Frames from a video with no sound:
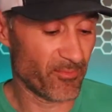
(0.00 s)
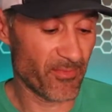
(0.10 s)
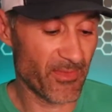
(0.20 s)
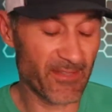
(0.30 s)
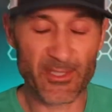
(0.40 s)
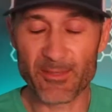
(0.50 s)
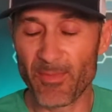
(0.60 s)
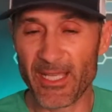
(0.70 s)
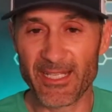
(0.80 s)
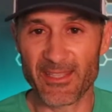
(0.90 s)
They've just
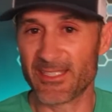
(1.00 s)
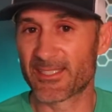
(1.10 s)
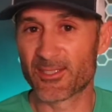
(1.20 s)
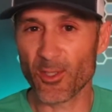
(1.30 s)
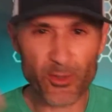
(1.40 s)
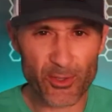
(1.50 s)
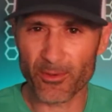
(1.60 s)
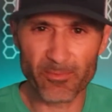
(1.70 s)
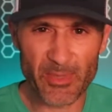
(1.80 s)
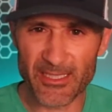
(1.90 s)
made it this
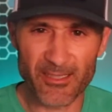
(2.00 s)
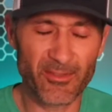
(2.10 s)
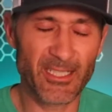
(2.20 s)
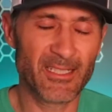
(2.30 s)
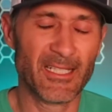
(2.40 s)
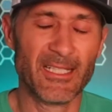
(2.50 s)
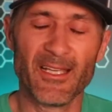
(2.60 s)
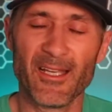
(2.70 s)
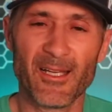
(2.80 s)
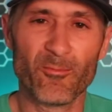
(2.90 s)
social piece of it
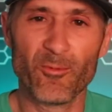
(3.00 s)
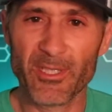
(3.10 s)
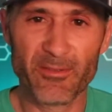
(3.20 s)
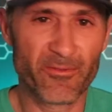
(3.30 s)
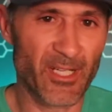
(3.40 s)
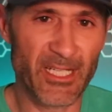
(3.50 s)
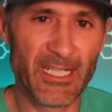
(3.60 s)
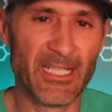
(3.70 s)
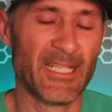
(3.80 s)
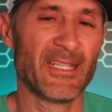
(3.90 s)
really
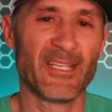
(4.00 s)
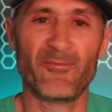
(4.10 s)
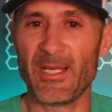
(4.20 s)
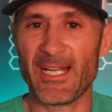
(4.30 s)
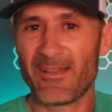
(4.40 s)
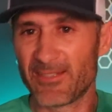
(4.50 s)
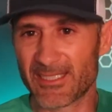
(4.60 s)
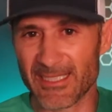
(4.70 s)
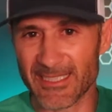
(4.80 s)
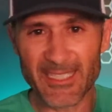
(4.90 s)
fun. They've made,
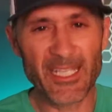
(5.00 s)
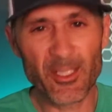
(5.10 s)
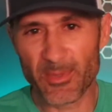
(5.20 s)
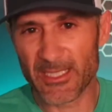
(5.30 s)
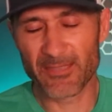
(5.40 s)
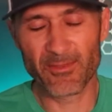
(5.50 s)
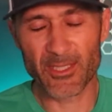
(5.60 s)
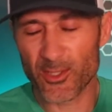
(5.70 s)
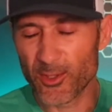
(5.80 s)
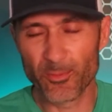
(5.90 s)
obviously, the data piece of
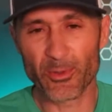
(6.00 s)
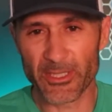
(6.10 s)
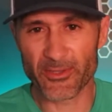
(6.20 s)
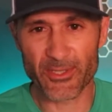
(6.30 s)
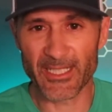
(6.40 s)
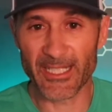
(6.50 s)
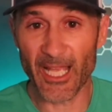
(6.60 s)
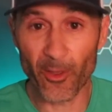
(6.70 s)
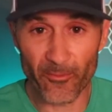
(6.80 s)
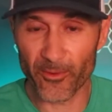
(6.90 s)
it super interesting and
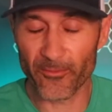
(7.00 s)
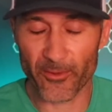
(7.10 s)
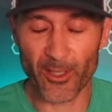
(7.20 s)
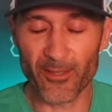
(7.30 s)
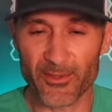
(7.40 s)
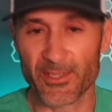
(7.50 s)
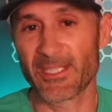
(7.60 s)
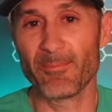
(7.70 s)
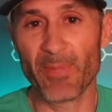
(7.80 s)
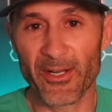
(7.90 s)
helpful for golfers to
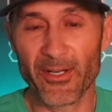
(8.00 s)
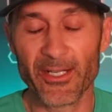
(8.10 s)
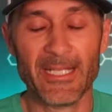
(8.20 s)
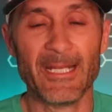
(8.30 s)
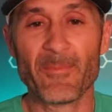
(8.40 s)
get better.